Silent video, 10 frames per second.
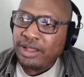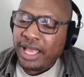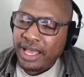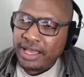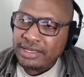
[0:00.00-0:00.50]

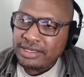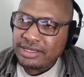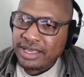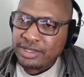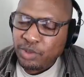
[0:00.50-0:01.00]

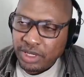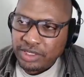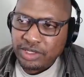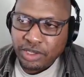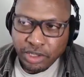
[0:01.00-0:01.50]
as as well
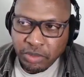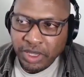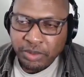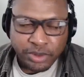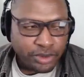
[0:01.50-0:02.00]
as the good
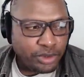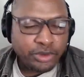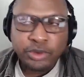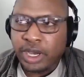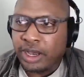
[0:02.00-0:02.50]
people
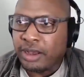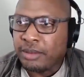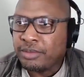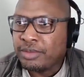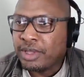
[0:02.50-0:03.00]
who
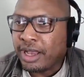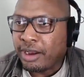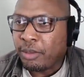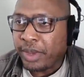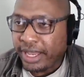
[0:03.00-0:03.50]
um,
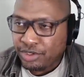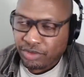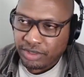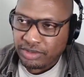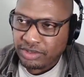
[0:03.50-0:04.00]
our
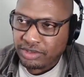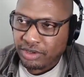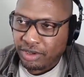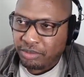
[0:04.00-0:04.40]
patrons Patreon. on